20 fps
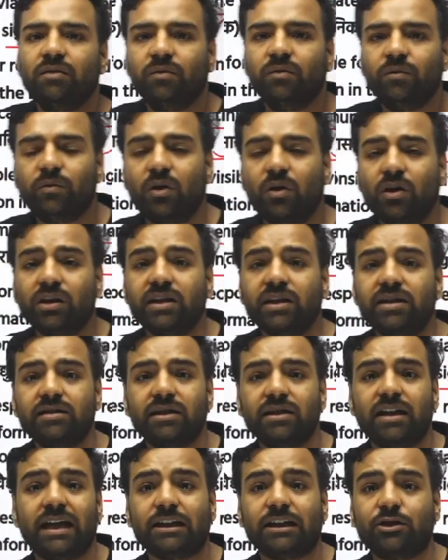what is
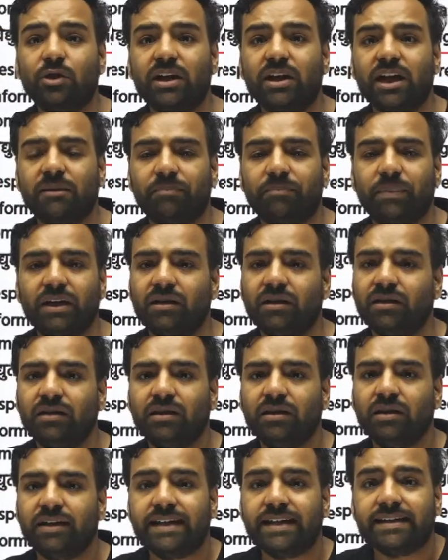actually happening?
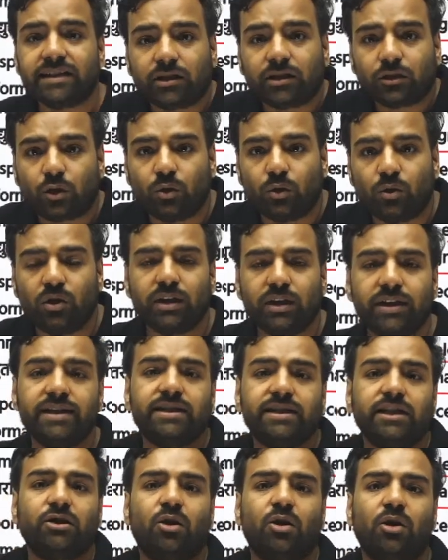Is it cold?
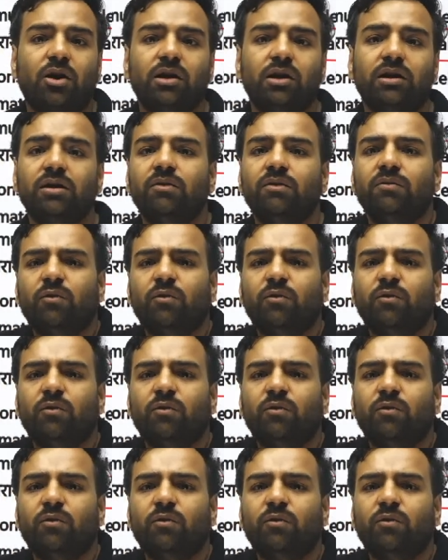Is it hot?